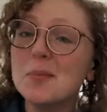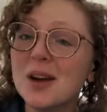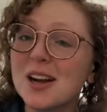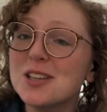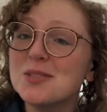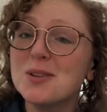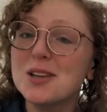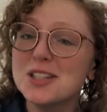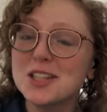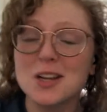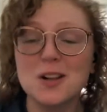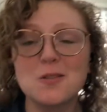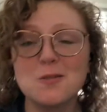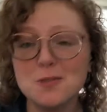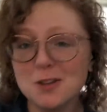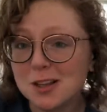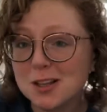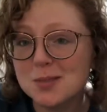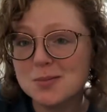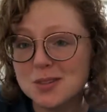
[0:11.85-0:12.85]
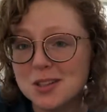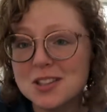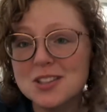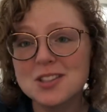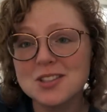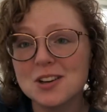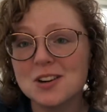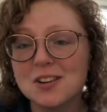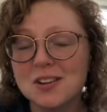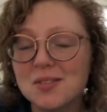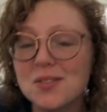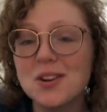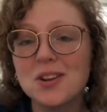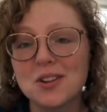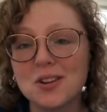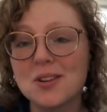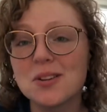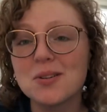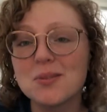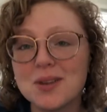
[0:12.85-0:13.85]
back to my channel. Welcome to the start of
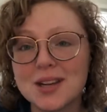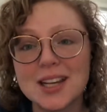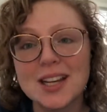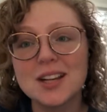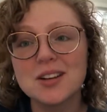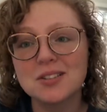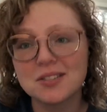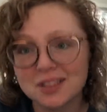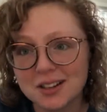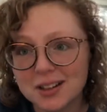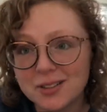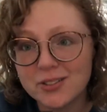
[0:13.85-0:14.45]
another weekend reading